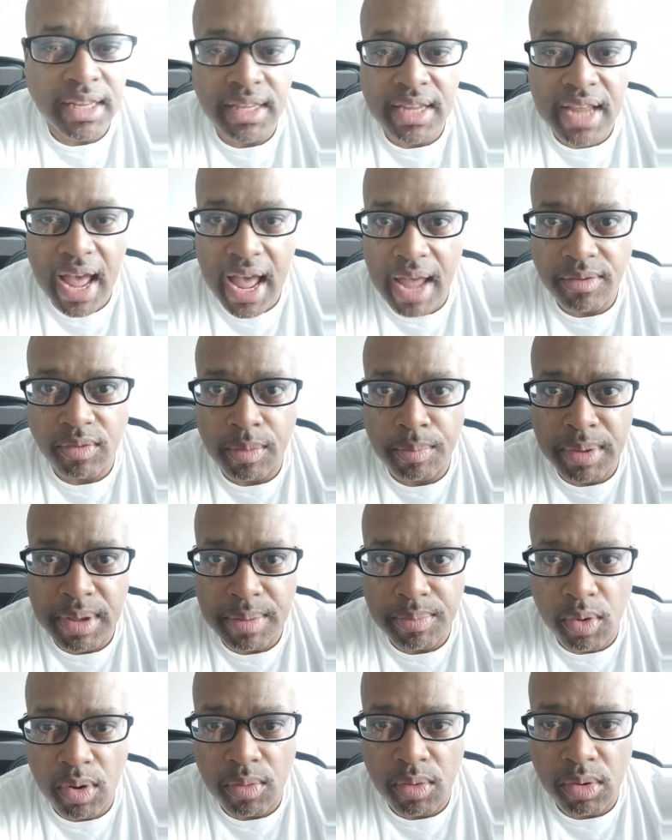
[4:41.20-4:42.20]
times where
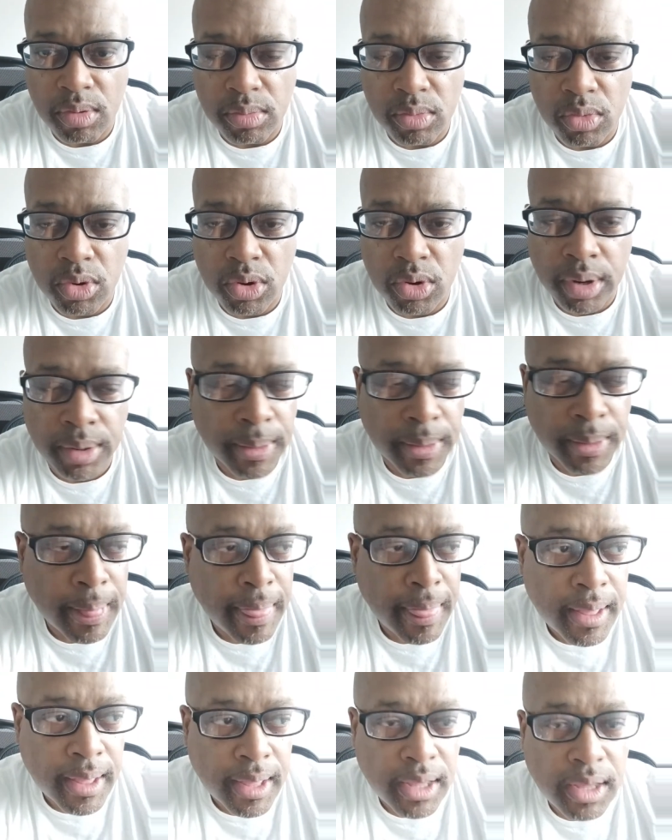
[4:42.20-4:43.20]
people were more
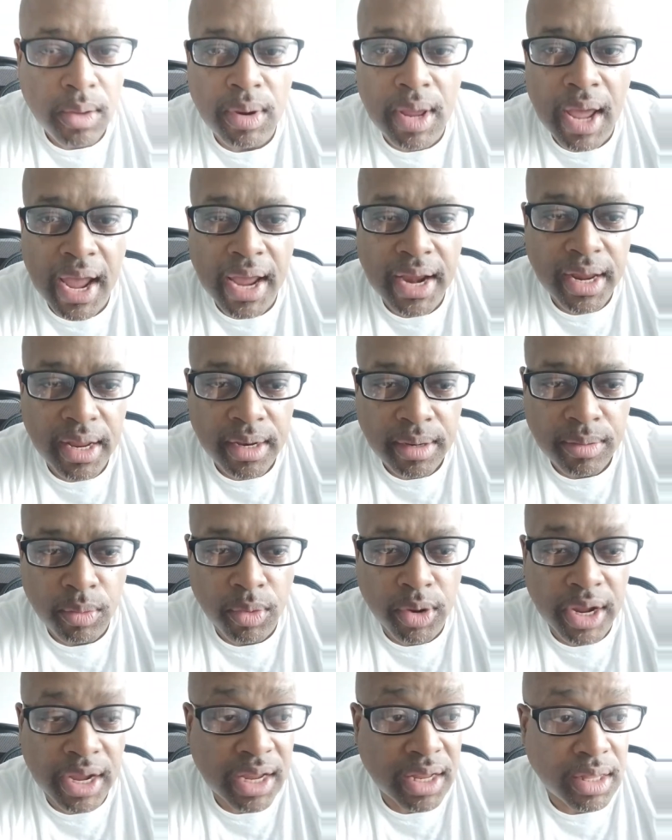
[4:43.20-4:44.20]
united.
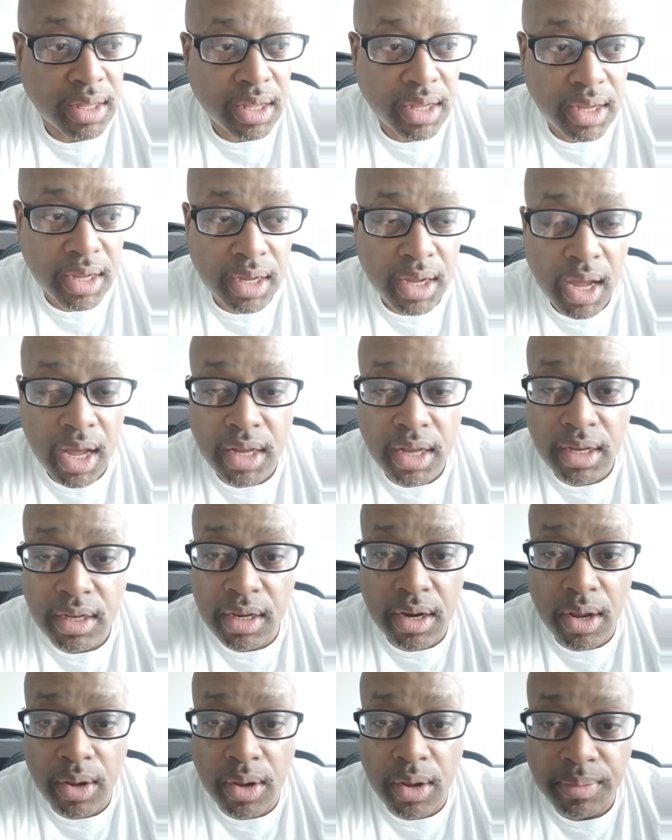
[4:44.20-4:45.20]
We're in
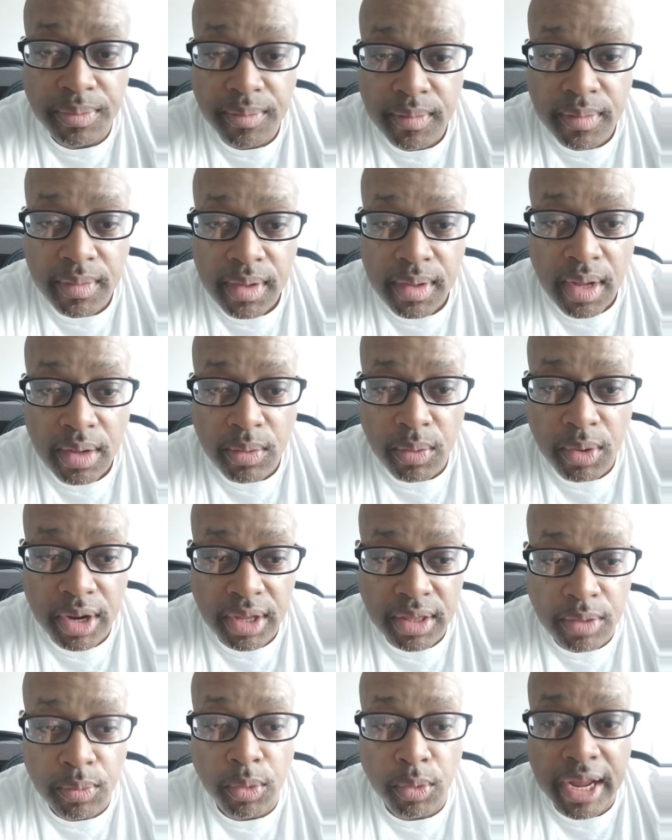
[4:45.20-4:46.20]
the,
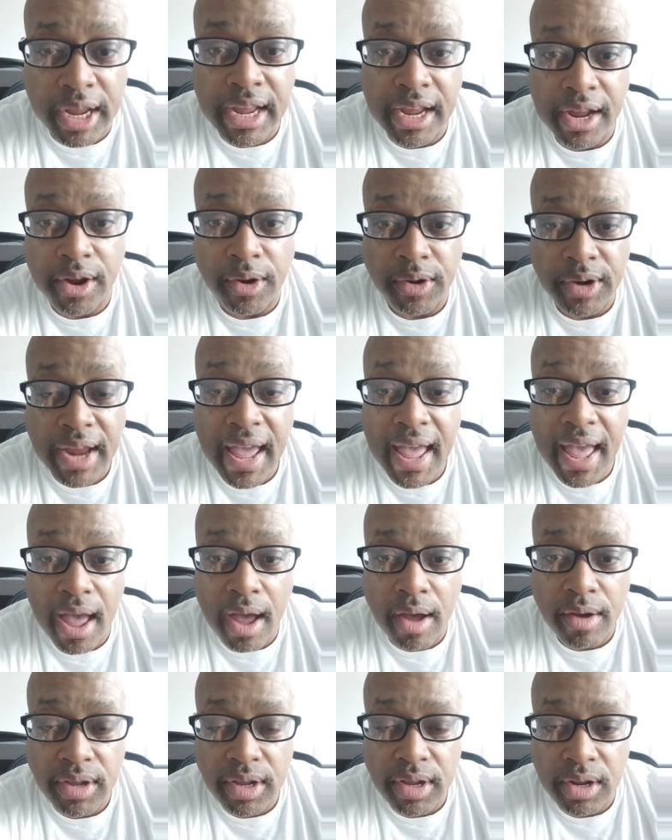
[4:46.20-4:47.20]
we're here
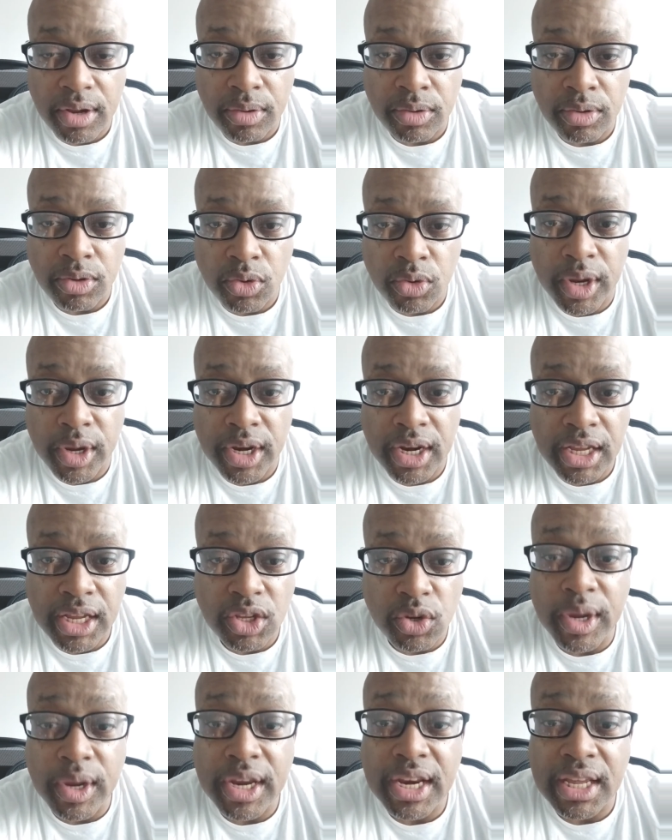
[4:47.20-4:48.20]
now,
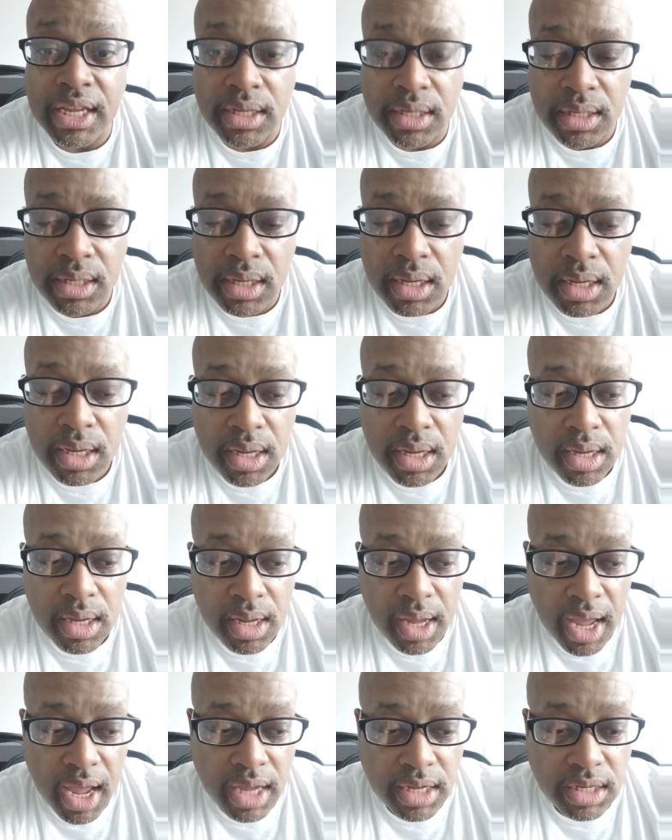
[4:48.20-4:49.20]
2020s.
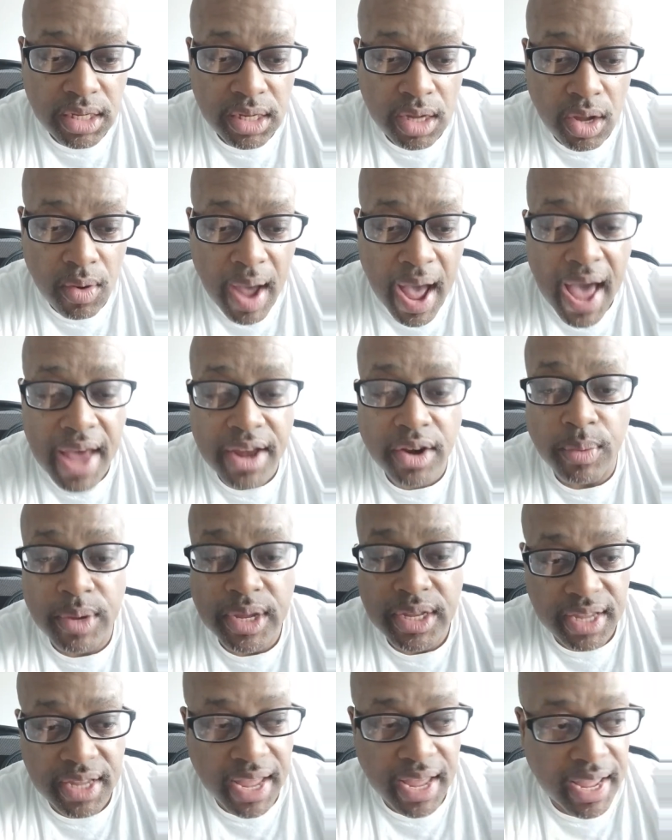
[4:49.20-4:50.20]
And so, how do
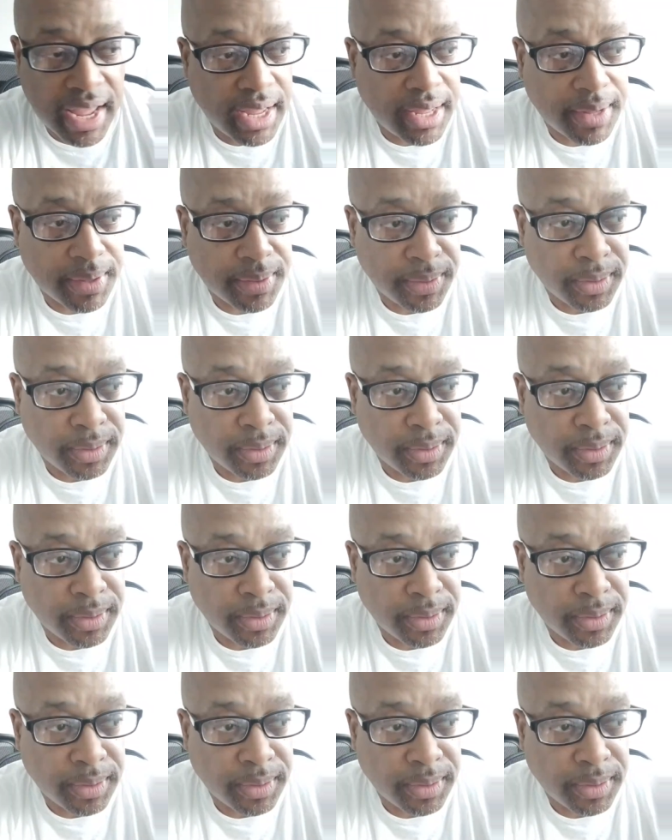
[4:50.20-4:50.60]
we take